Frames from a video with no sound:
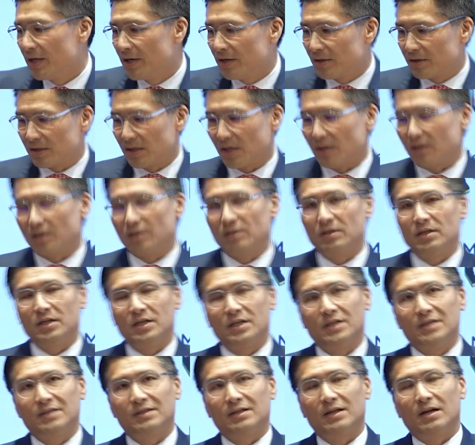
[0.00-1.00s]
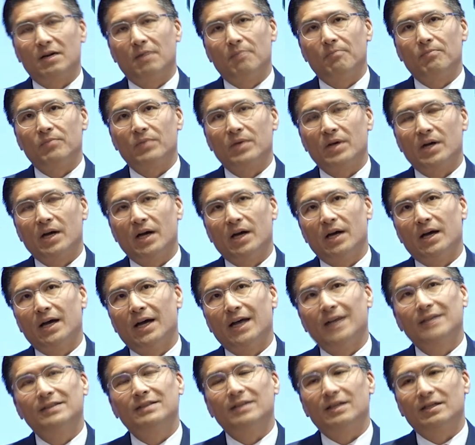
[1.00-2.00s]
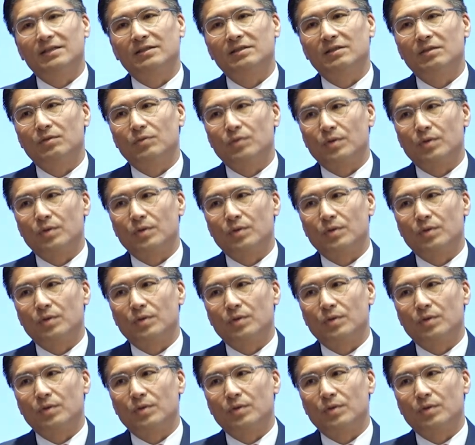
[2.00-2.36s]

Second is assets that